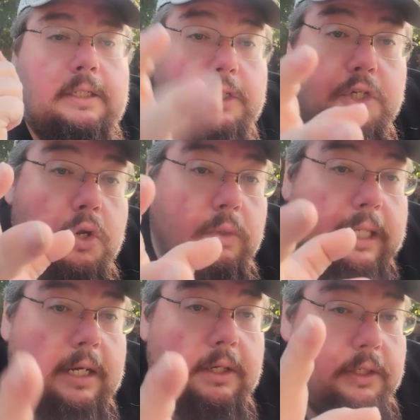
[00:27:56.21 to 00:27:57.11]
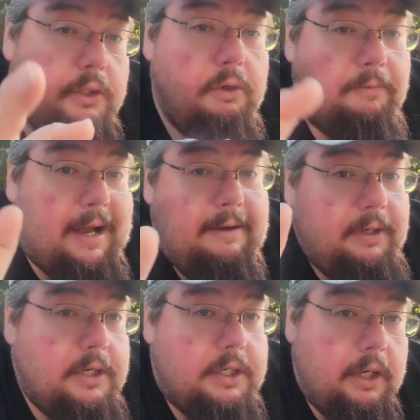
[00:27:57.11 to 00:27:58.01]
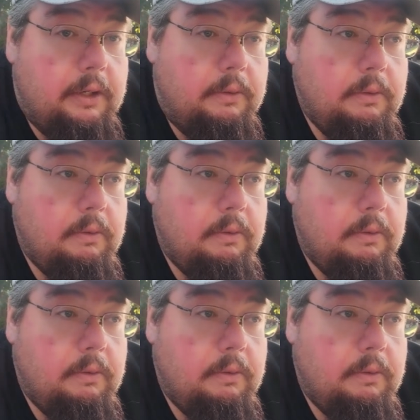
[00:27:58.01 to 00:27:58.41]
the dude killed the dude 5 years ago.